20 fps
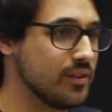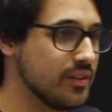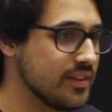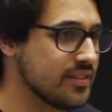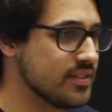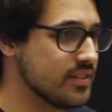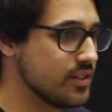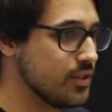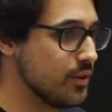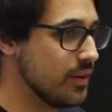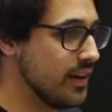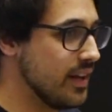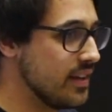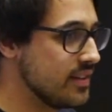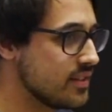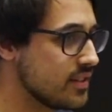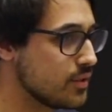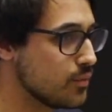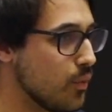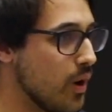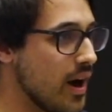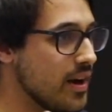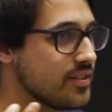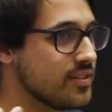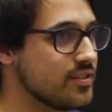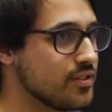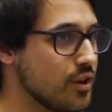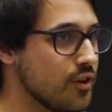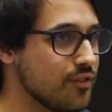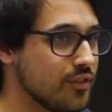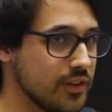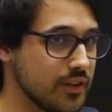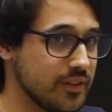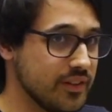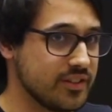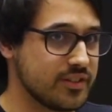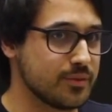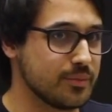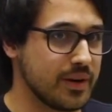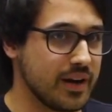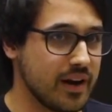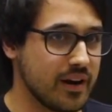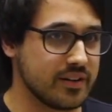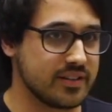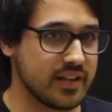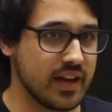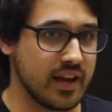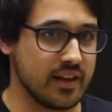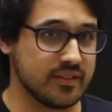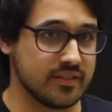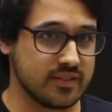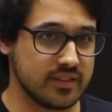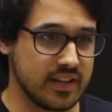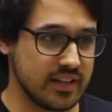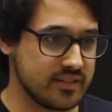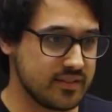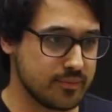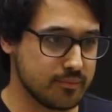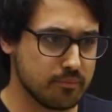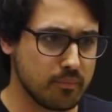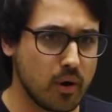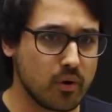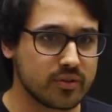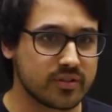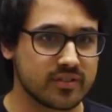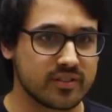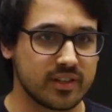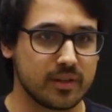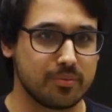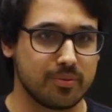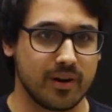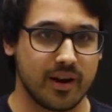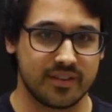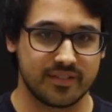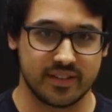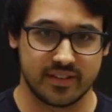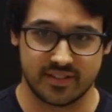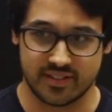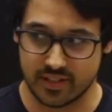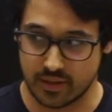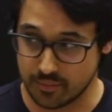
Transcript: you listen to it. It just washes over you. This is what art does. It's mostly processed